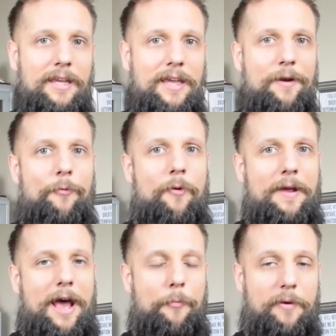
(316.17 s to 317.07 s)
get
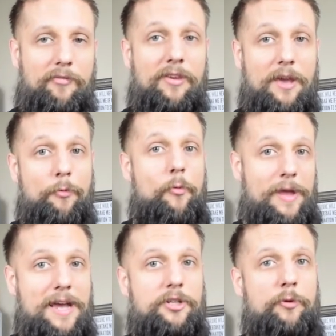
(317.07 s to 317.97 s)
help us get what
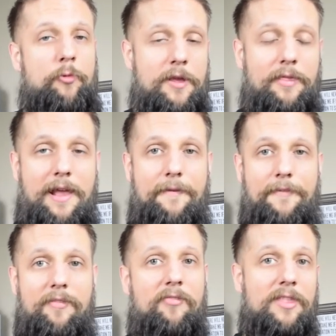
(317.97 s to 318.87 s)
we actually want in life
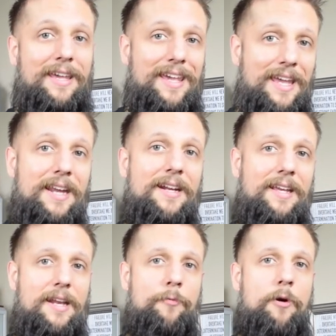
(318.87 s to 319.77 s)
it's the key to
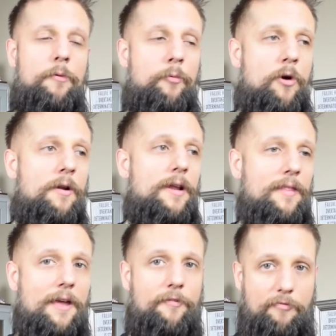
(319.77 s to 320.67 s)
getting what we want in
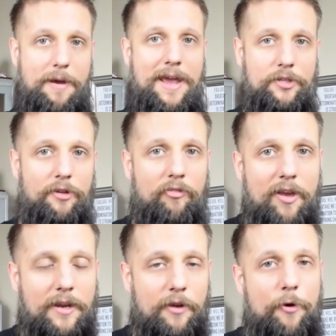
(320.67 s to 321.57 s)
life is by actually
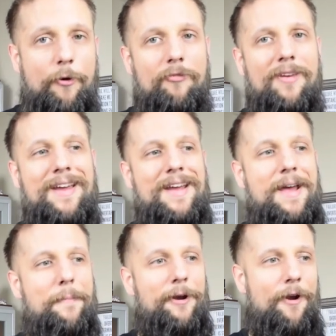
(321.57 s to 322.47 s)
setting goals
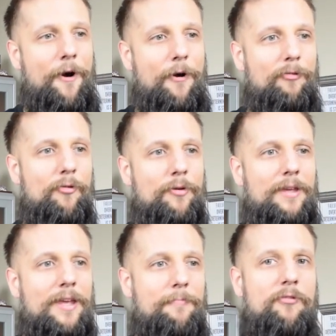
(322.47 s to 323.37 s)
but it also
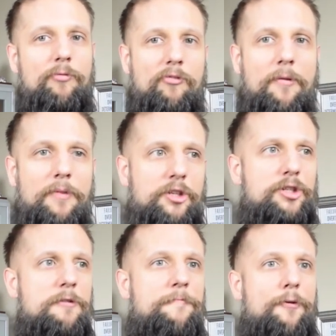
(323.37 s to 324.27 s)
gives you something to
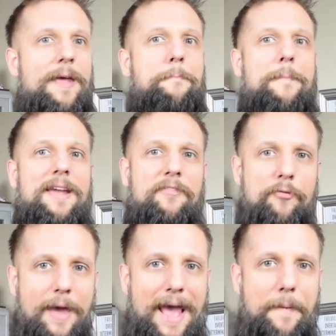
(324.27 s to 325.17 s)
shoot for that makes
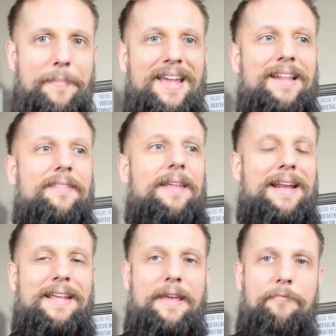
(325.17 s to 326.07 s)
you happy and,
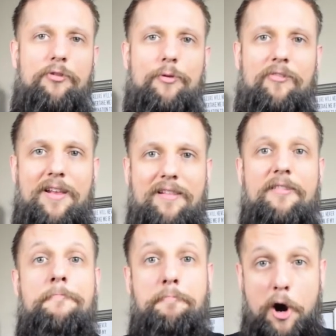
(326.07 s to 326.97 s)
and gives you a sense
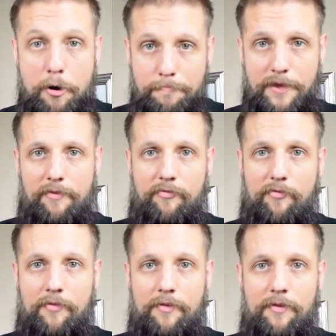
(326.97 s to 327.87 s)
of
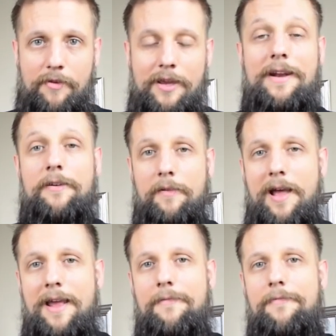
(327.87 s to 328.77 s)
purpose in your
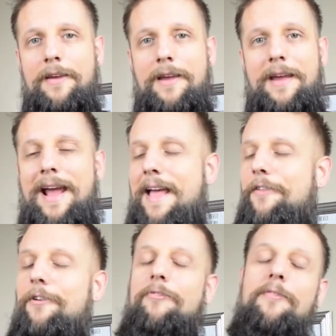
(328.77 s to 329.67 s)
life and
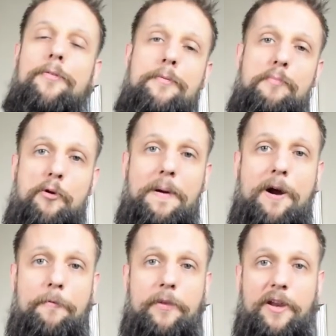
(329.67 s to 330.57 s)
there is nothing more
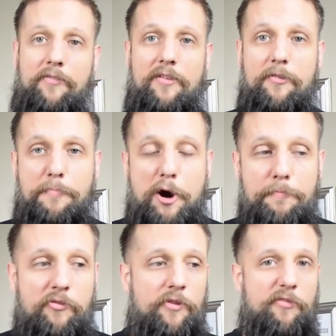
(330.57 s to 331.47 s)
powerful than a sense of
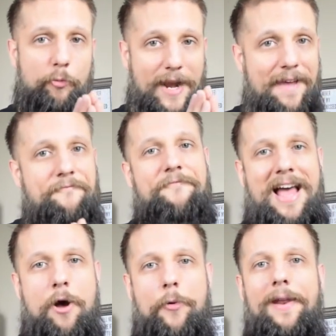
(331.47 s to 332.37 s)
purpose because when I
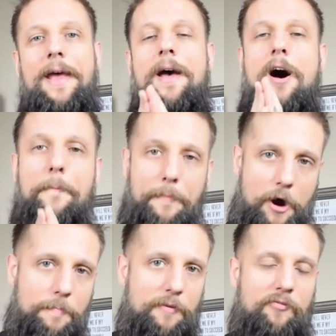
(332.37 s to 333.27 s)
found a
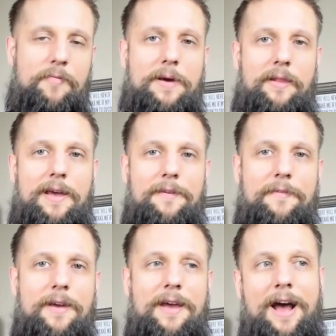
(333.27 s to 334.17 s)
purpose in my life,
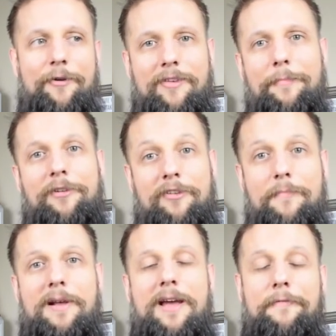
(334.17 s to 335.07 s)
I was able to
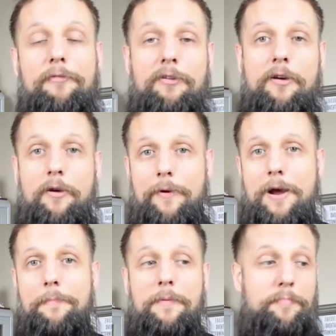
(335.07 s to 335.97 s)
turn my life
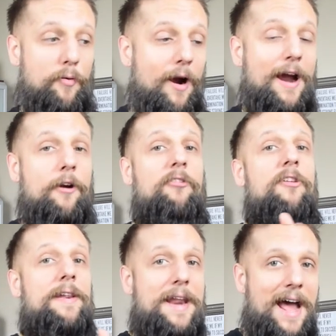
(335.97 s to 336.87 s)
around. But prior
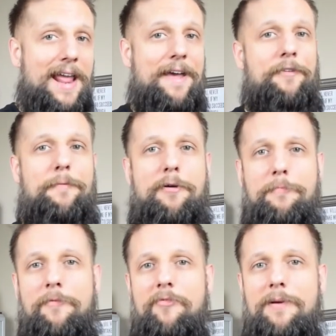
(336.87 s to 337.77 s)
to not having a
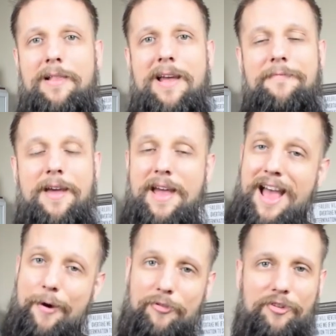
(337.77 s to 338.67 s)
purpose in my life,
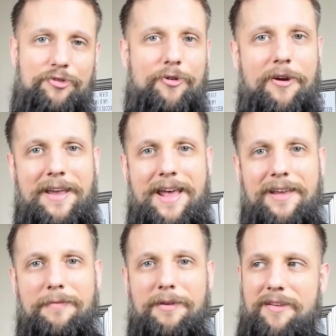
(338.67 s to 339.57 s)
I was a drug
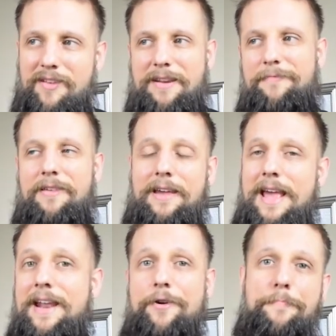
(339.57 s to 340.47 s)
addict because I didn't feel like I
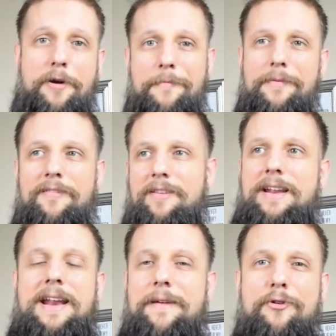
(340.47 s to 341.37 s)
had no purpose. I
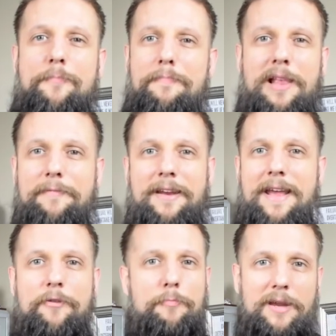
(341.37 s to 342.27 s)
didn't have no life, didn't
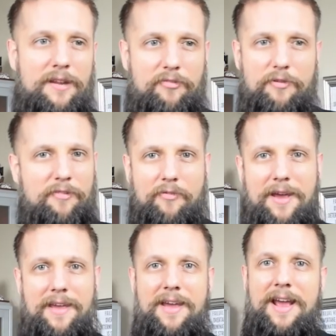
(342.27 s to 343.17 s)
have no meaning to it. So
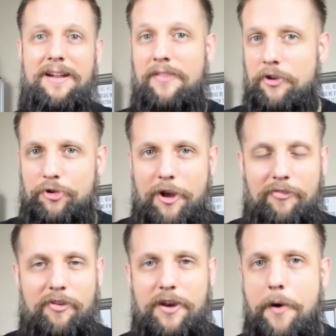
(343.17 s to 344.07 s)
I did the
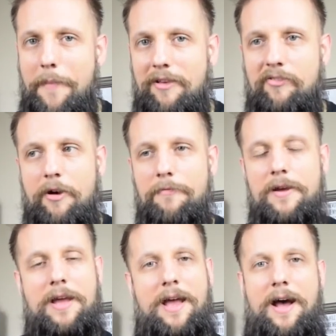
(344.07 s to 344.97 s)
drugs to numb myself.
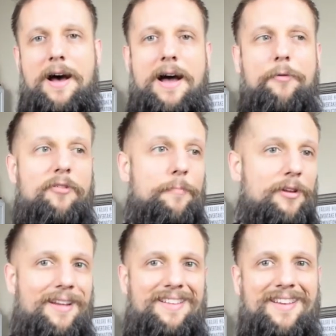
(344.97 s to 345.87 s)
Uh, I was able
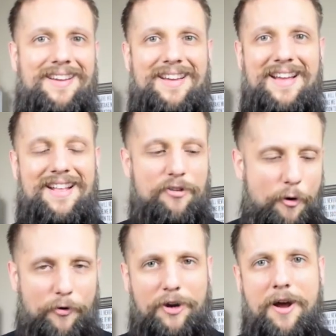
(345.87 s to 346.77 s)
to, to, to
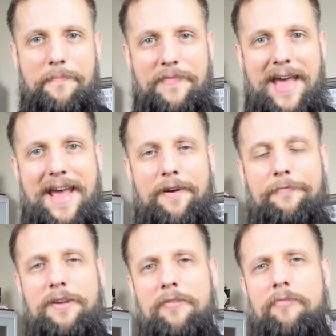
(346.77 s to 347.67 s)
overcome that
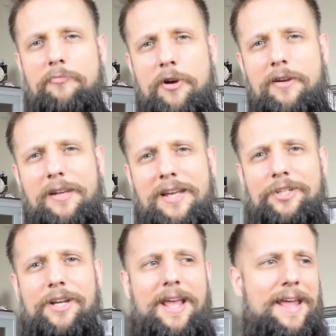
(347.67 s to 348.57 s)
of years of drug
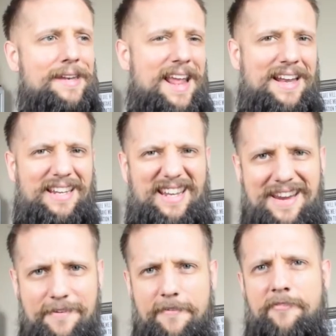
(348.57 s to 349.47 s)
addiction and, and
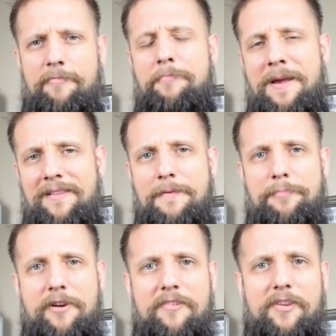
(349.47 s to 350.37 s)
years of spent in
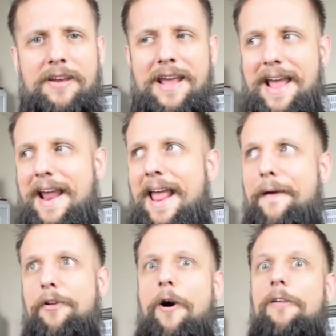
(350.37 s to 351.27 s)
prison and
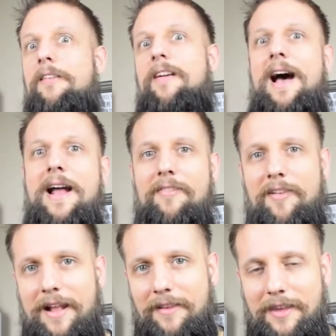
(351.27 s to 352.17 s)
having all these odds
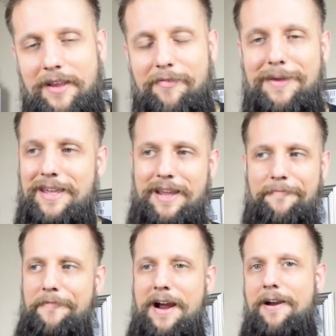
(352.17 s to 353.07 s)
stacked against me and
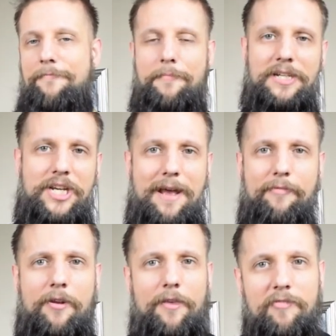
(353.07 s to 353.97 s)
getting fired from my
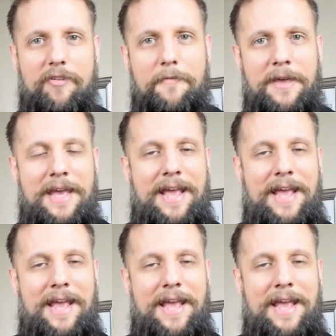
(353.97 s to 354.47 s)
jobs and all this stuff.